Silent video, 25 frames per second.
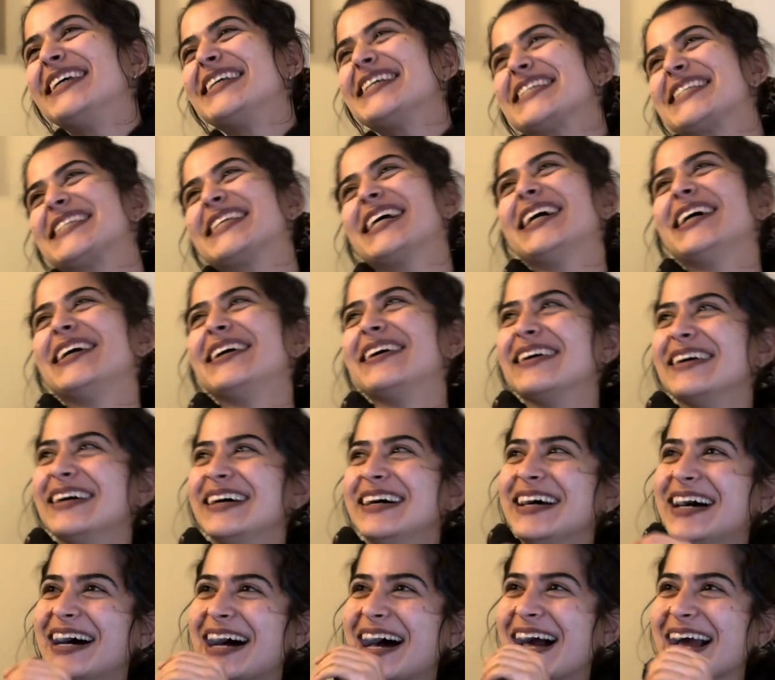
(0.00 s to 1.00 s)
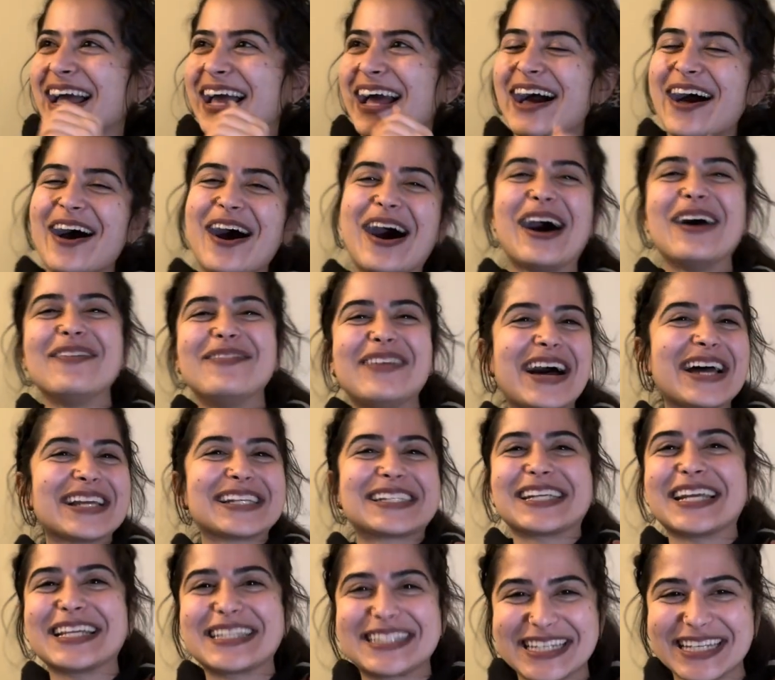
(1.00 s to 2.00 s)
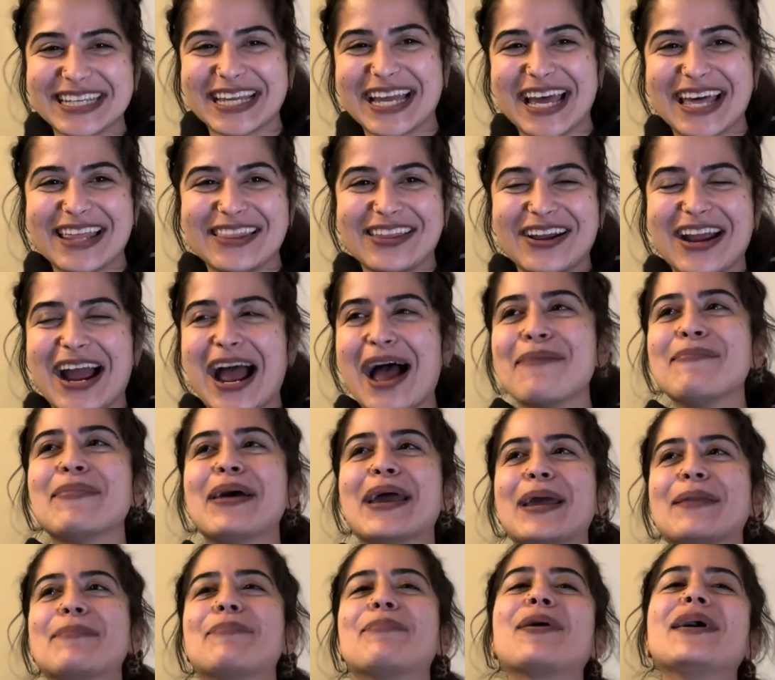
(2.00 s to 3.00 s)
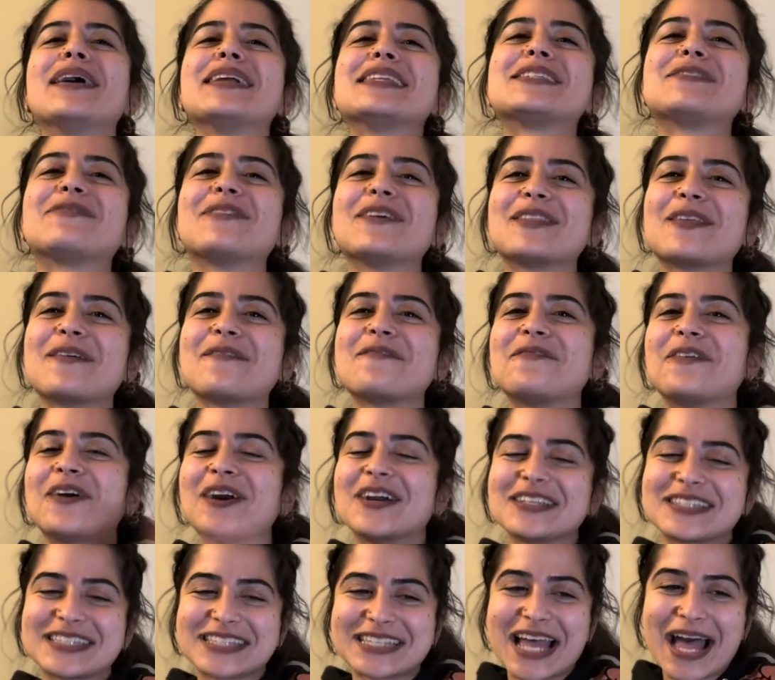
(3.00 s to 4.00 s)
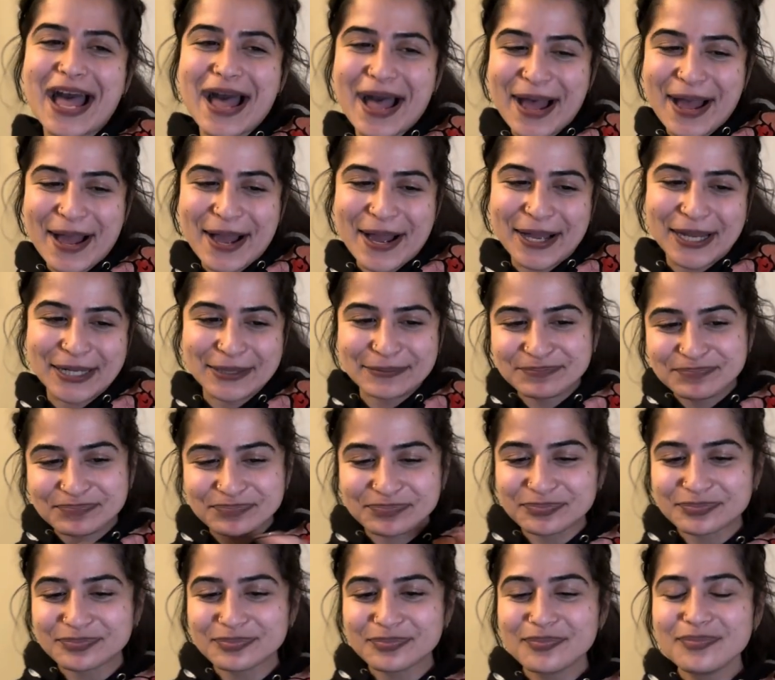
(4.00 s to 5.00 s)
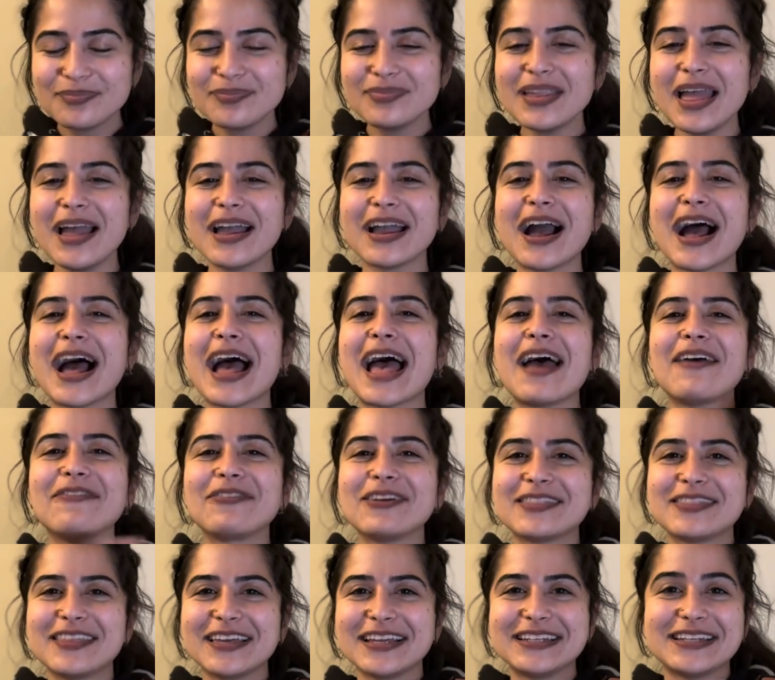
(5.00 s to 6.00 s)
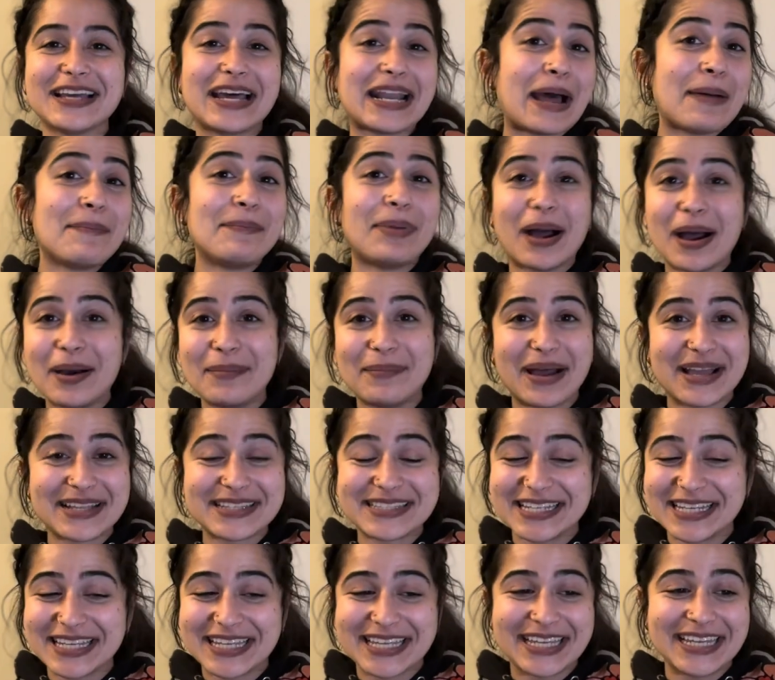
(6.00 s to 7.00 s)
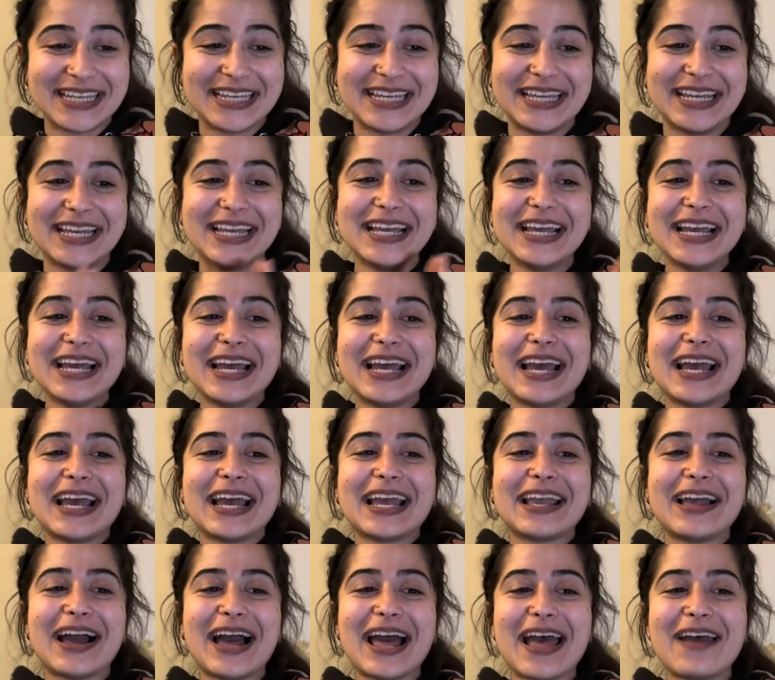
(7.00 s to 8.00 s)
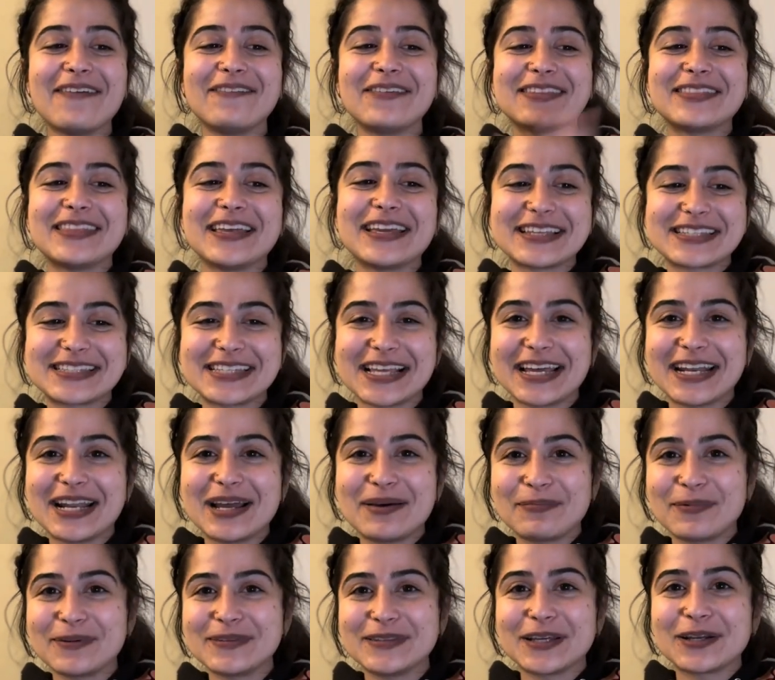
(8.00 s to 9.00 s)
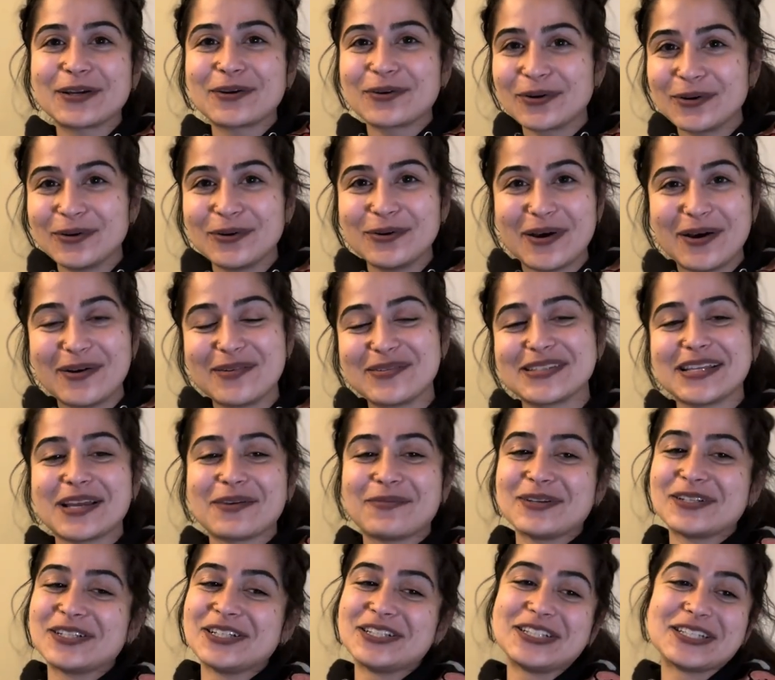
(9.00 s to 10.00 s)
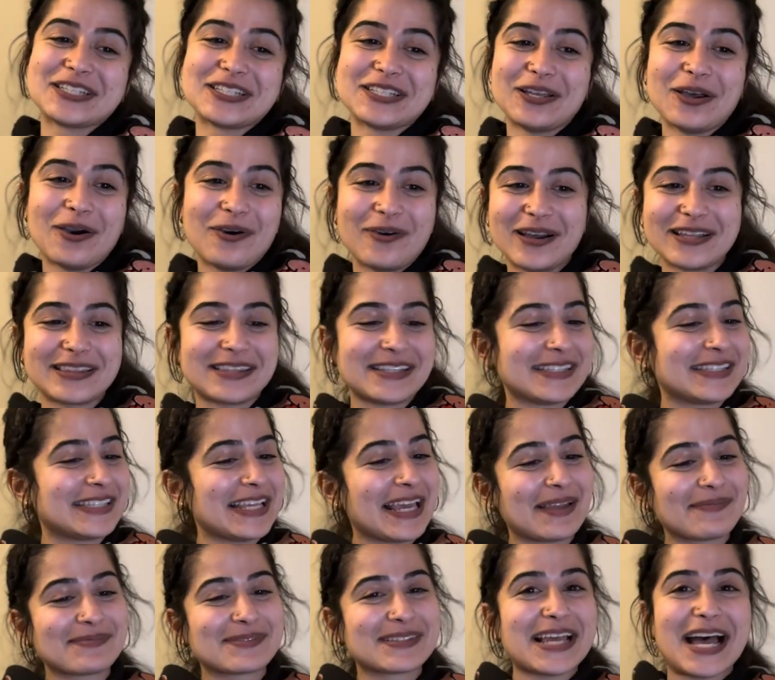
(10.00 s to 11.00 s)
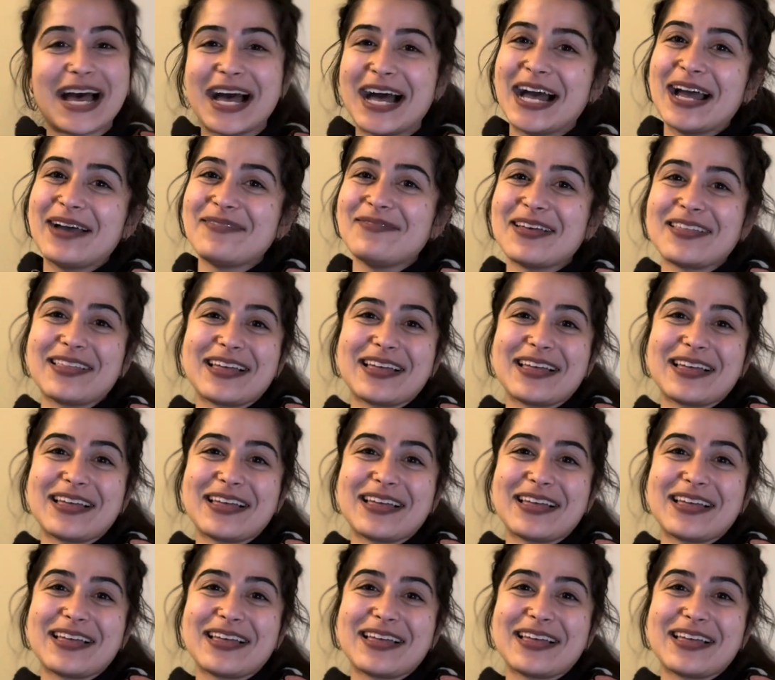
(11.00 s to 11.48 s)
So I got all my shit together. I made prints for the first time, got everything done. I bought my ticket, got everything set up with the crew. I was like, we should just go at the same time. Like,